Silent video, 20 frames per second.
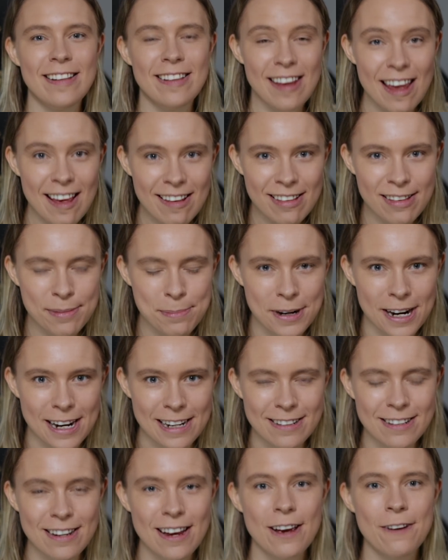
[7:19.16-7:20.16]

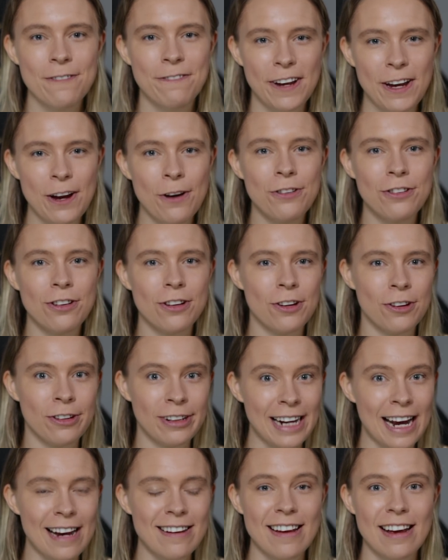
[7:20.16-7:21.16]
desperate for you to
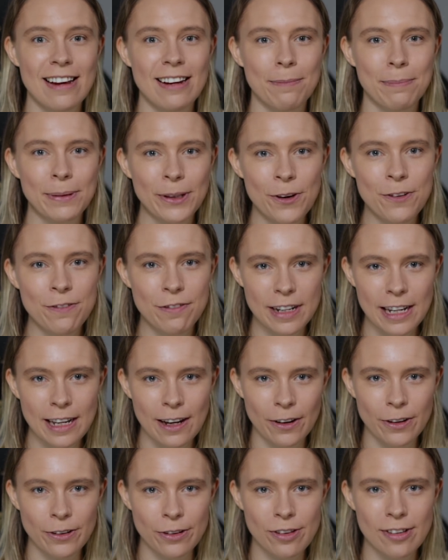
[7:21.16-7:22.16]
create and upload
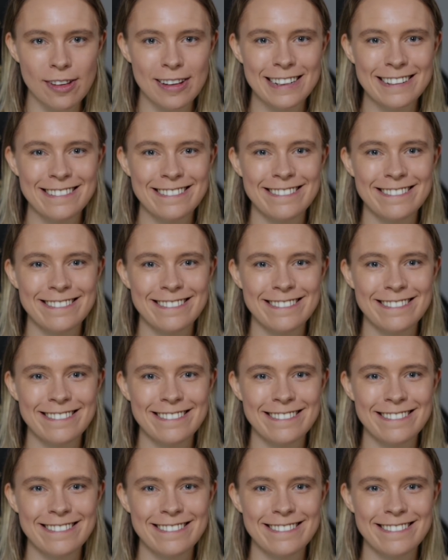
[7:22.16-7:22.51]
videos.